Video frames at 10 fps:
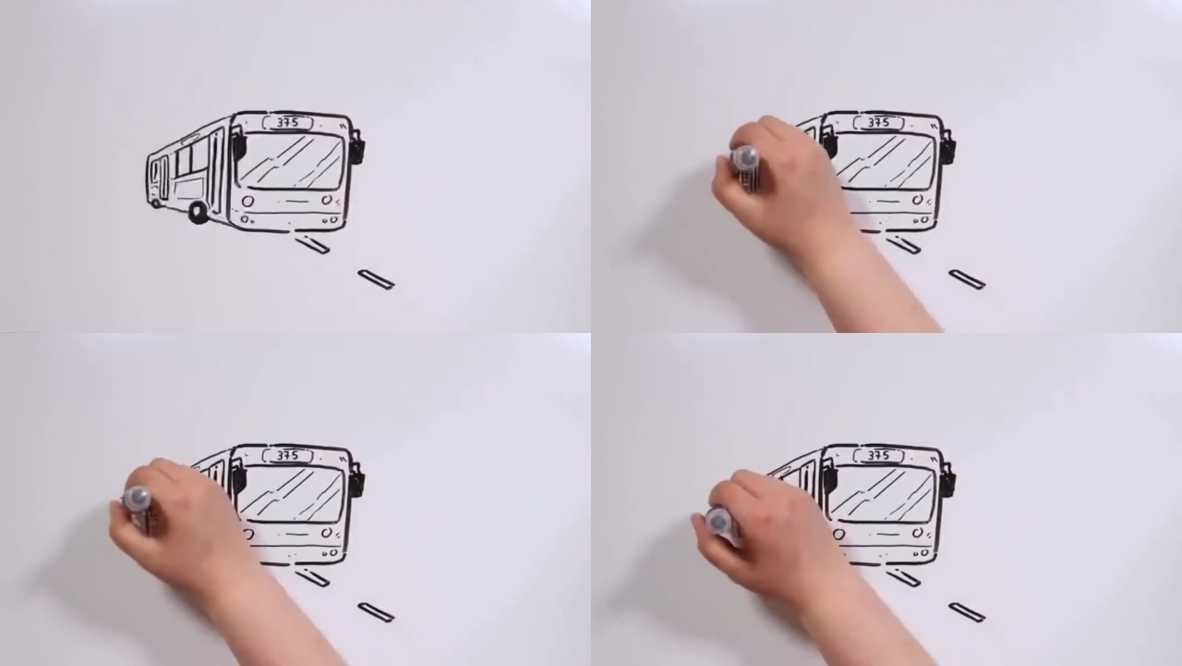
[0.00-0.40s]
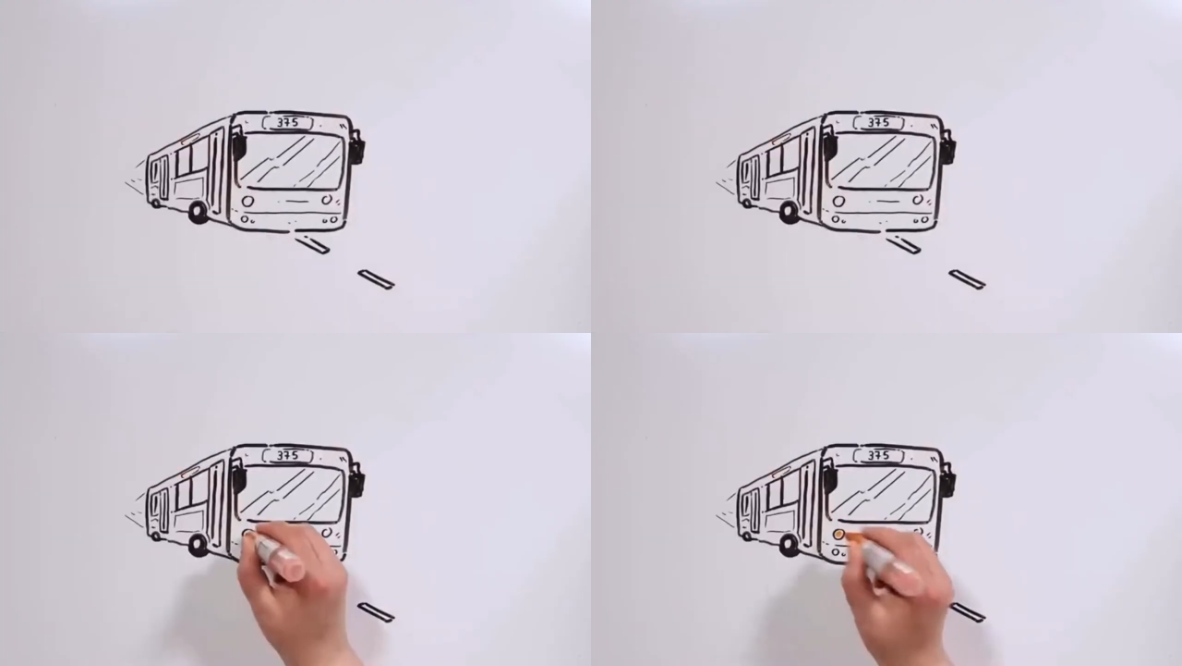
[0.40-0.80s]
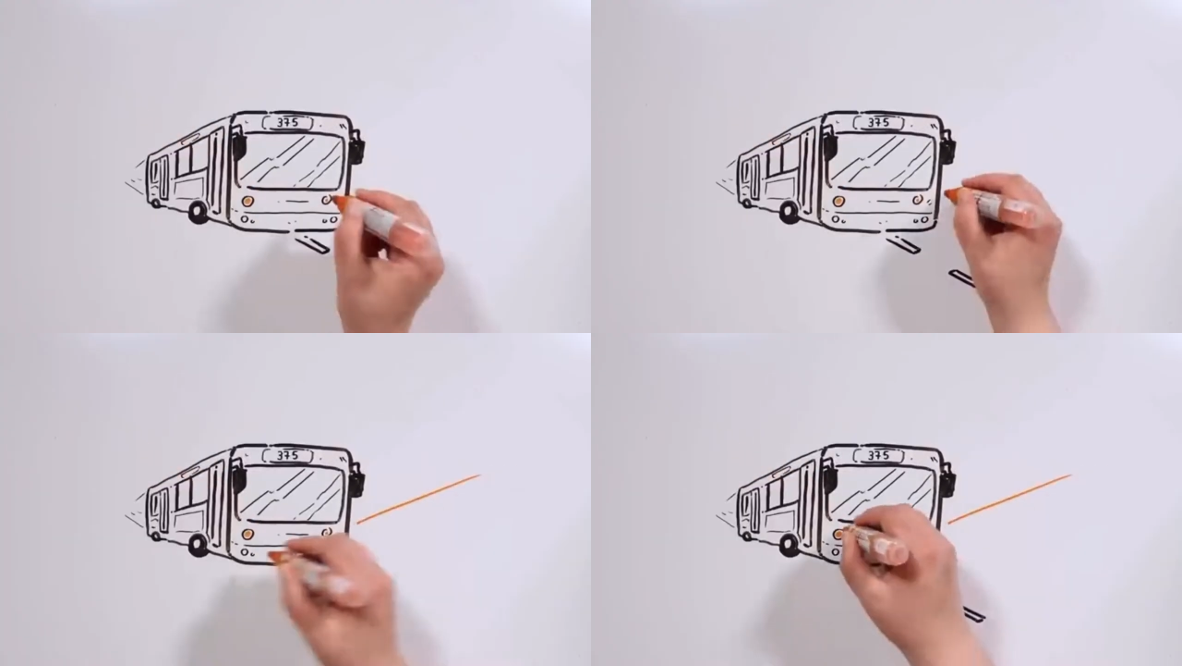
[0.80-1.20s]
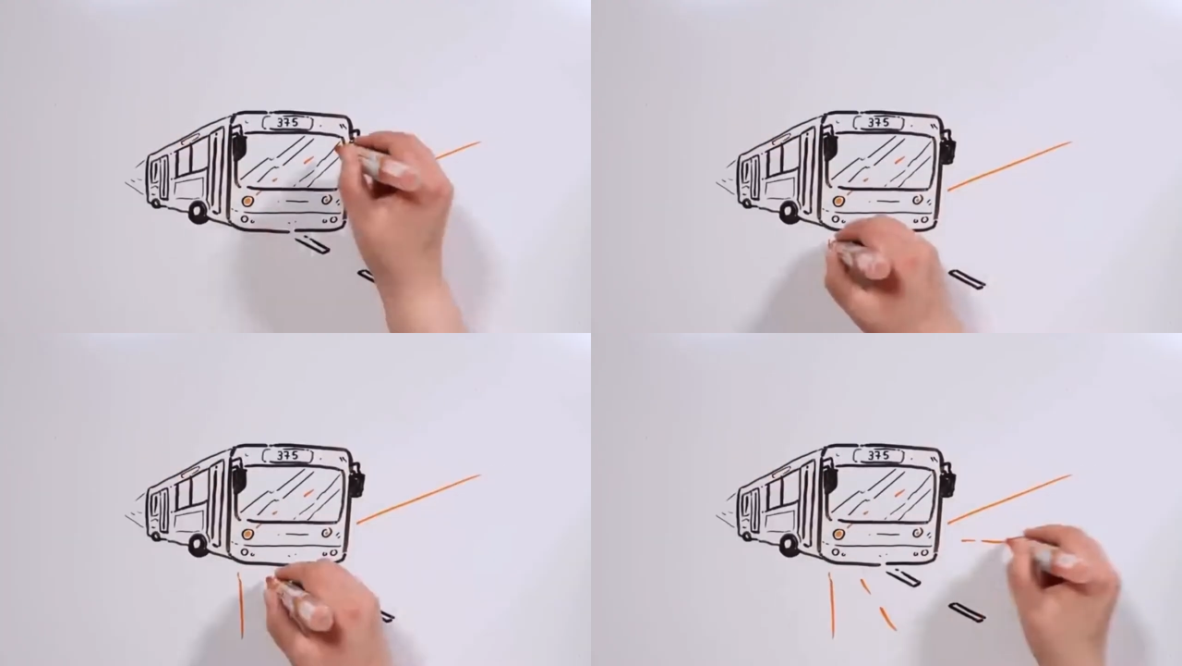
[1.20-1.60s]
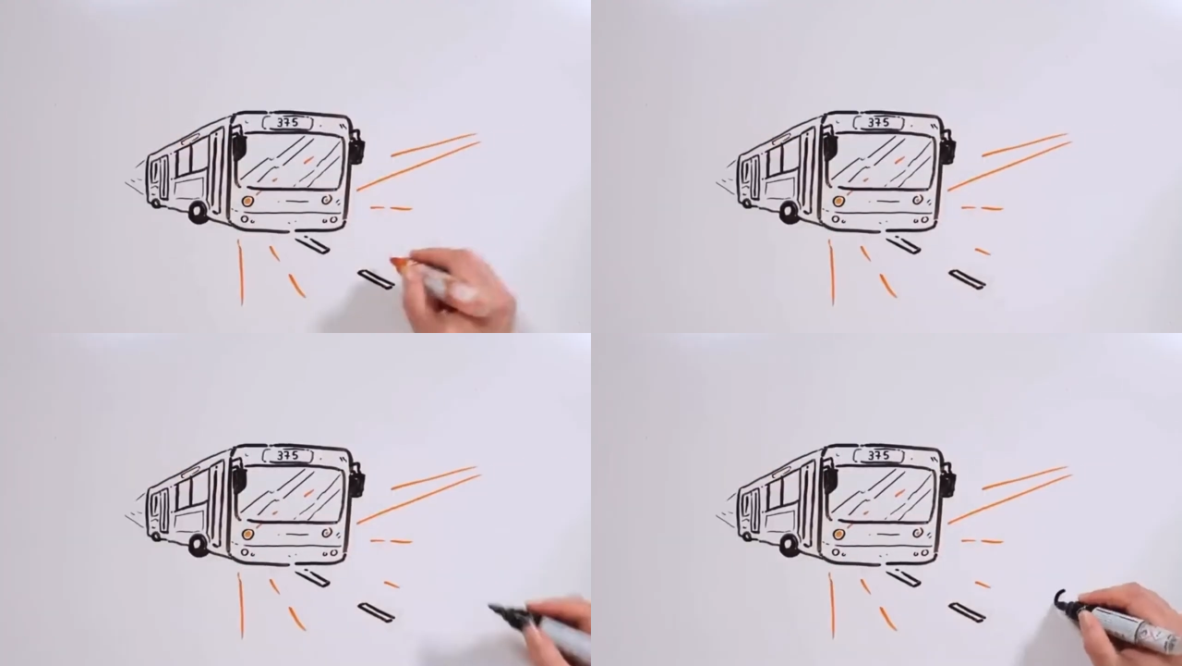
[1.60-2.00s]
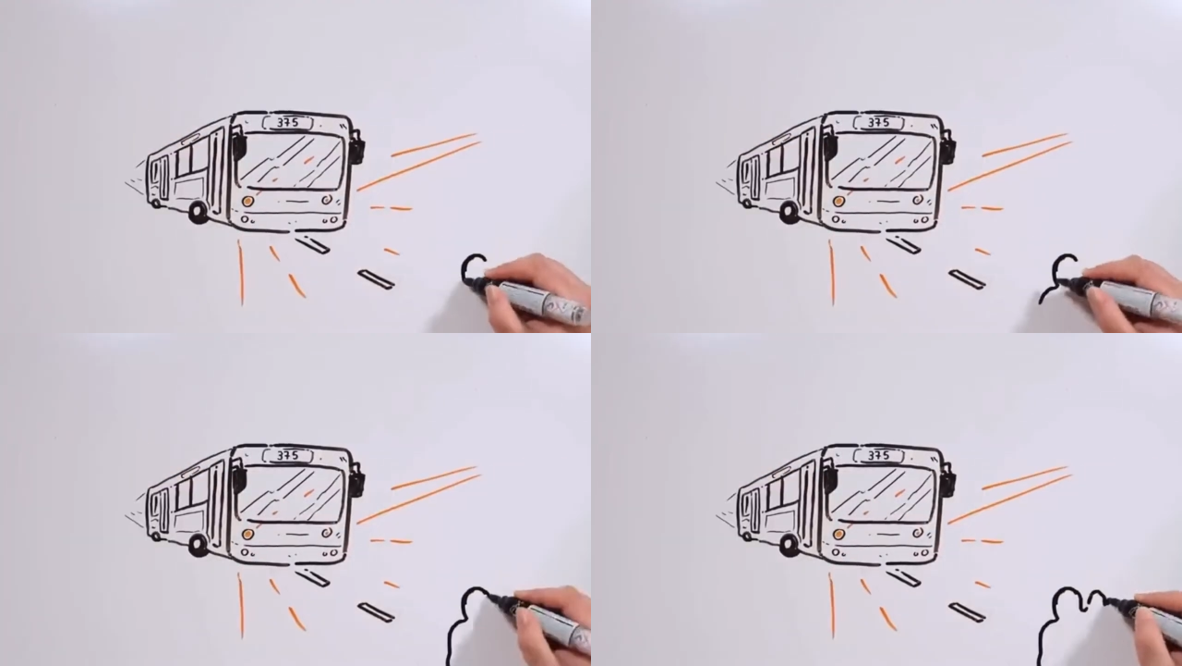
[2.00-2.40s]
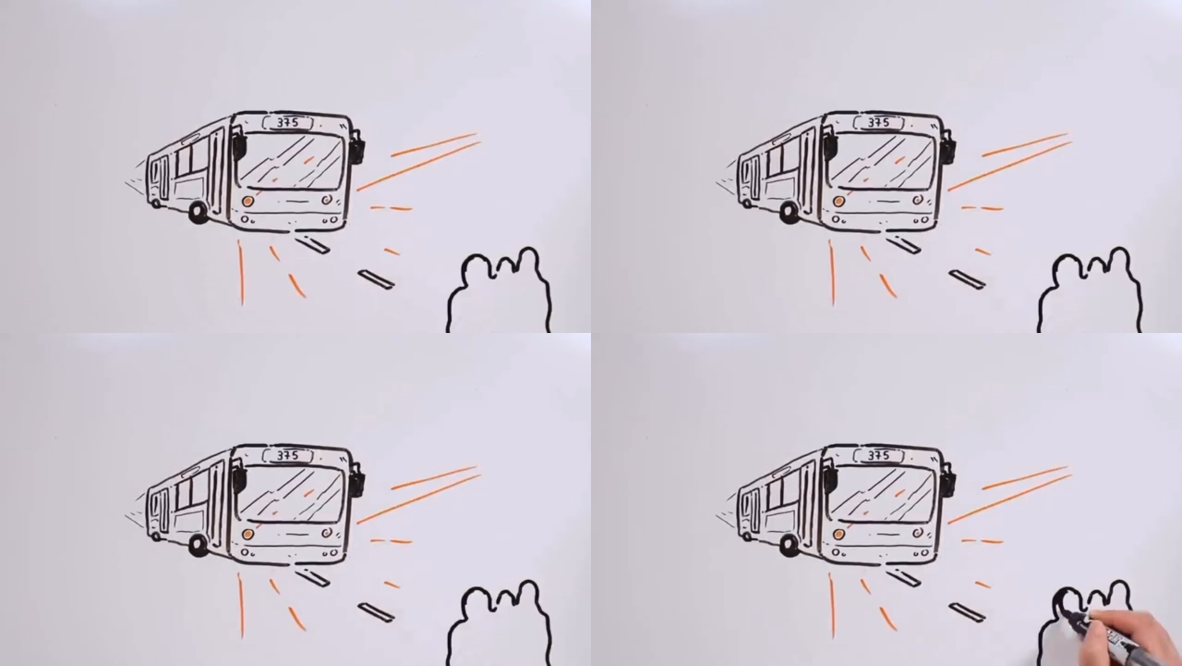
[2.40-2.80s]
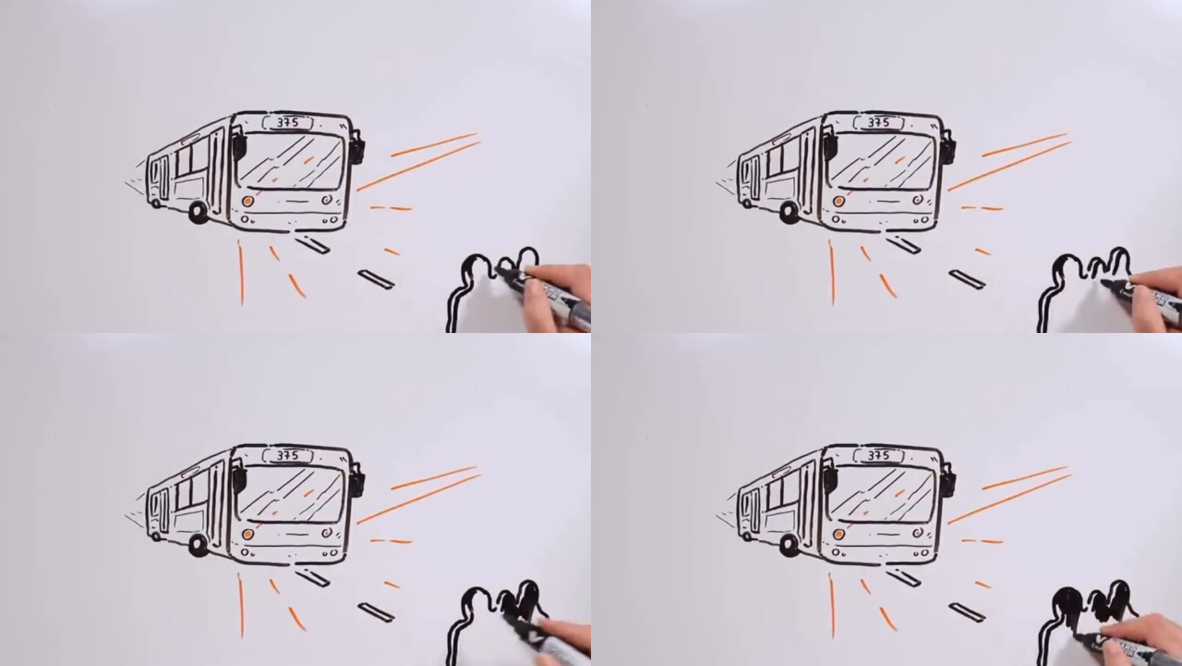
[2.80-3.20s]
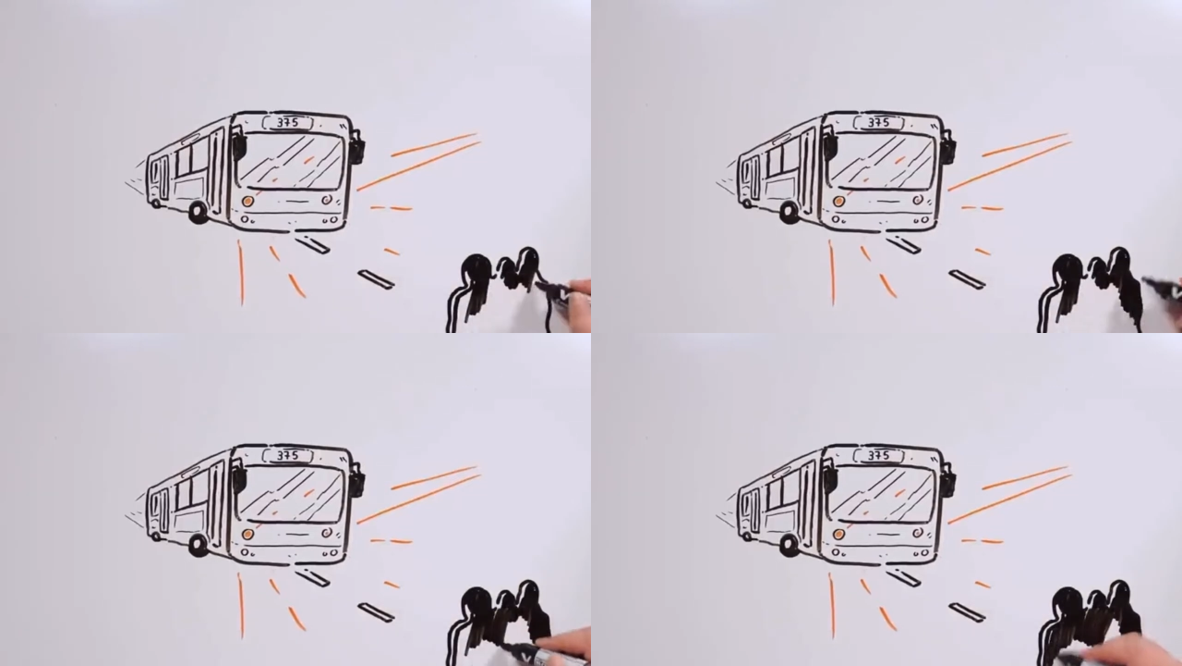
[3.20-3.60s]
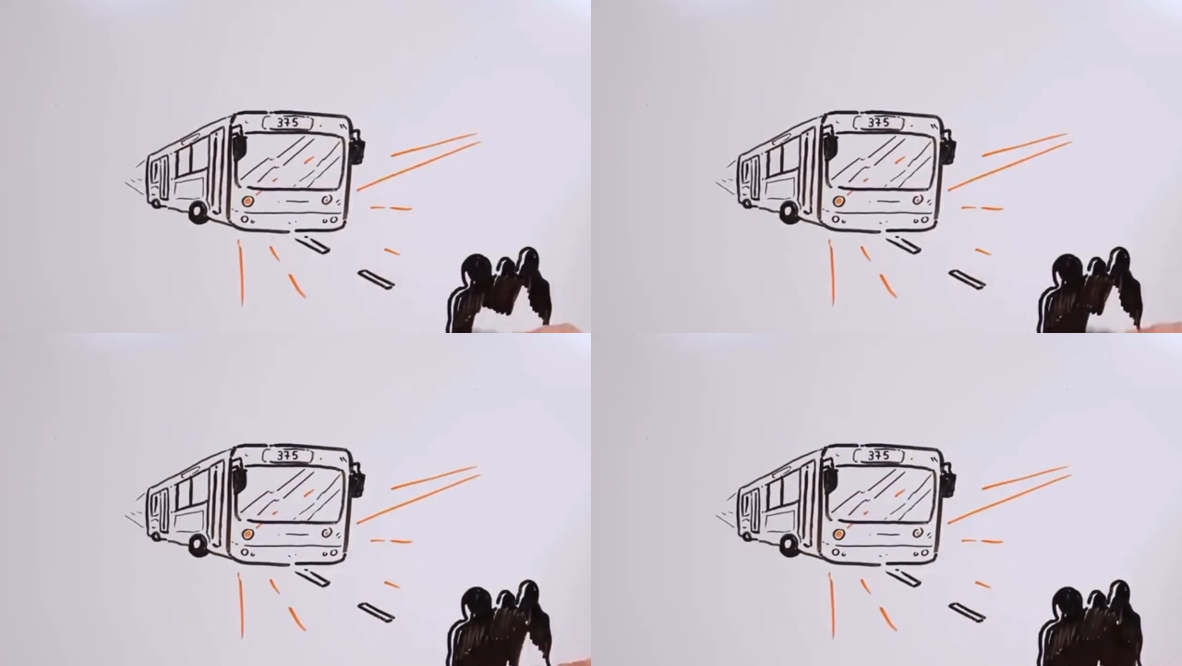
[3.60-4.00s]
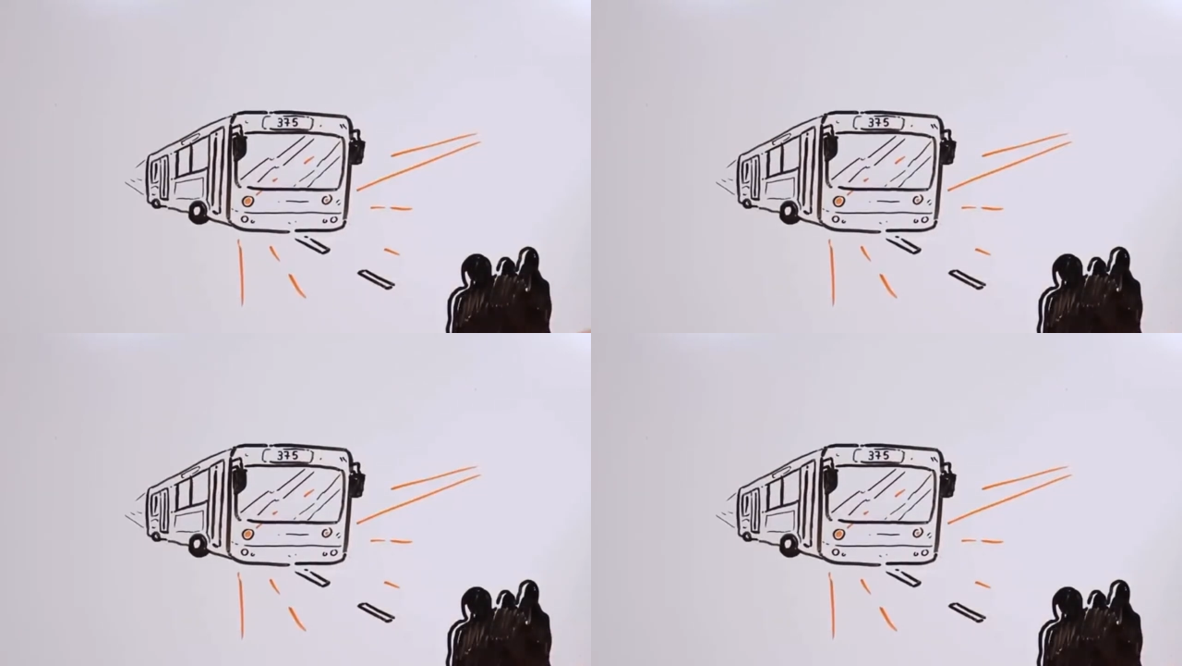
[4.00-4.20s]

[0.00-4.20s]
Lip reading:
[unreadable: no face in view]